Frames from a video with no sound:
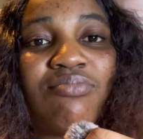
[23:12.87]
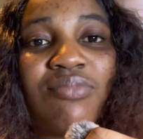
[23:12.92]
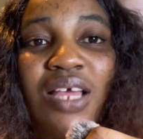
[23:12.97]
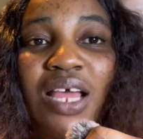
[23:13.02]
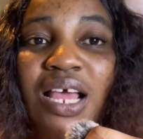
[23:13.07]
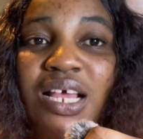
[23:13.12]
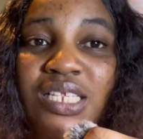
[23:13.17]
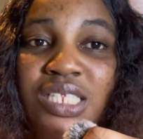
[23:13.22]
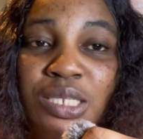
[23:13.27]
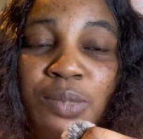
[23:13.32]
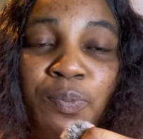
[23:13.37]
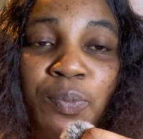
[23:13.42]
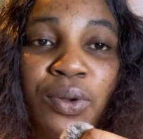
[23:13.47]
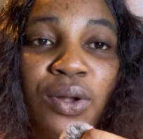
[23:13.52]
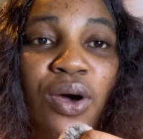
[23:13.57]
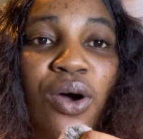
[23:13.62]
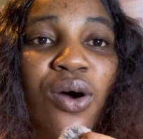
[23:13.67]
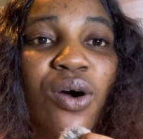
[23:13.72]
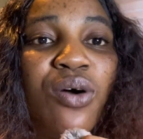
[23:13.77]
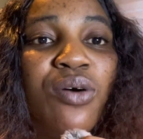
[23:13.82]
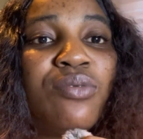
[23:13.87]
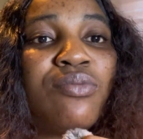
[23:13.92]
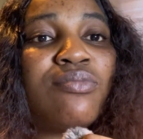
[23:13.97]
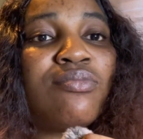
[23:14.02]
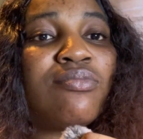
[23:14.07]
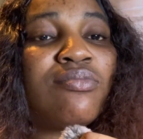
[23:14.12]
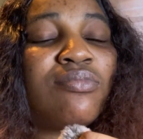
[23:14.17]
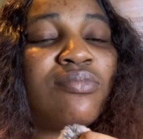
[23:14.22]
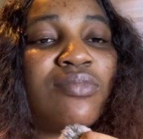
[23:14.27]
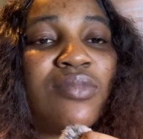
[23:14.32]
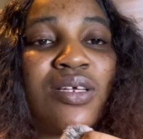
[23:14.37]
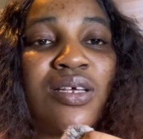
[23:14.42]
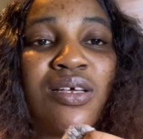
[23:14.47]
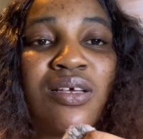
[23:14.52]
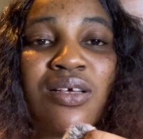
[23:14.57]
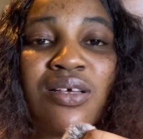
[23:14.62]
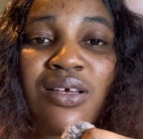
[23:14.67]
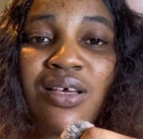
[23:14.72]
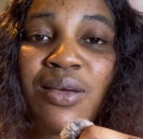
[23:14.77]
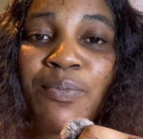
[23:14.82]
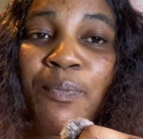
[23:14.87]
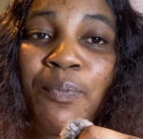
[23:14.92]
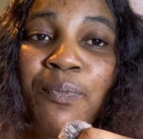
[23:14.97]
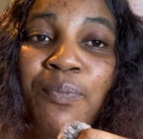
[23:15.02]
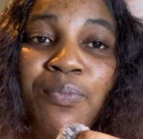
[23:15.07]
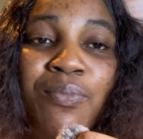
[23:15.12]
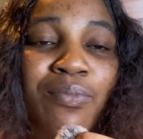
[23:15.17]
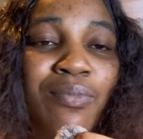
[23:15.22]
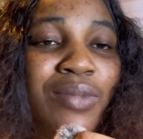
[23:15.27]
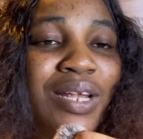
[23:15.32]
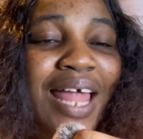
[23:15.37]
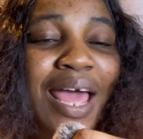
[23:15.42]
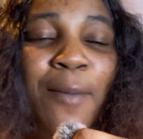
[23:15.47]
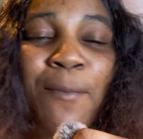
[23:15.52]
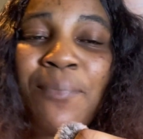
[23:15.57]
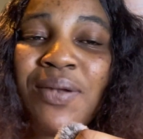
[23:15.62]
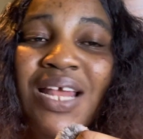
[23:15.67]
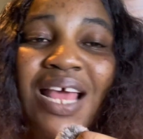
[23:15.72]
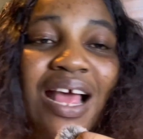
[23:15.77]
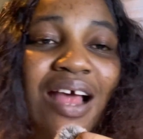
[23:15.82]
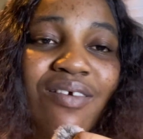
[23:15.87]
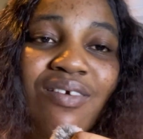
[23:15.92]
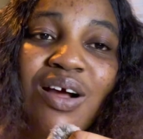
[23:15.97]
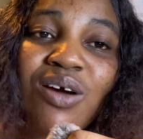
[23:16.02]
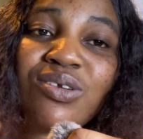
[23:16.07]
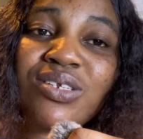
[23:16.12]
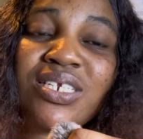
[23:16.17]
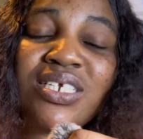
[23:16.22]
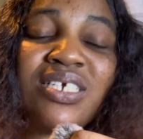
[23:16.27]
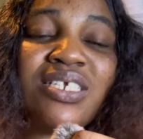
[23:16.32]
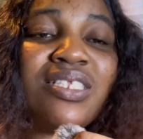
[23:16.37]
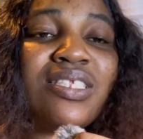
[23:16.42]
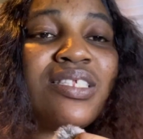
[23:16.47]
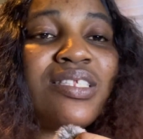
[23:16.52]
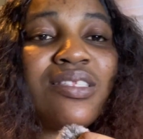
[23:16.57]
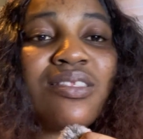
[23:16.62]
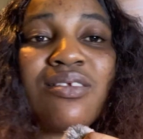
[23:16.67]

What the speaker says: explore, like play around it.